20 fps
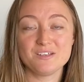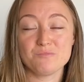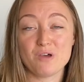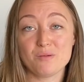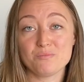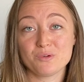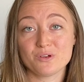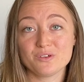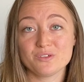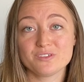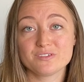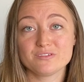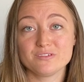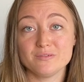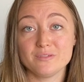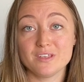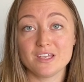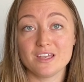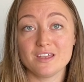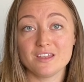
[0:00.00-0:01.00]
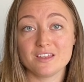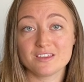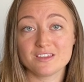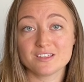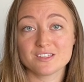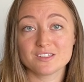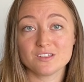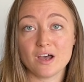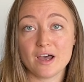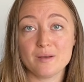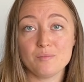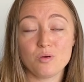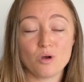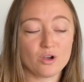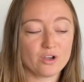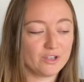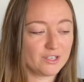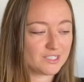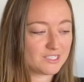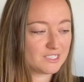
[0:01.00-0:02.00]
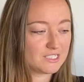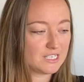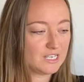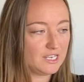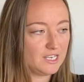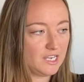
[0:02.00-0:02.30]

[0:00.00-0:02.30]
my bottles from the side pockets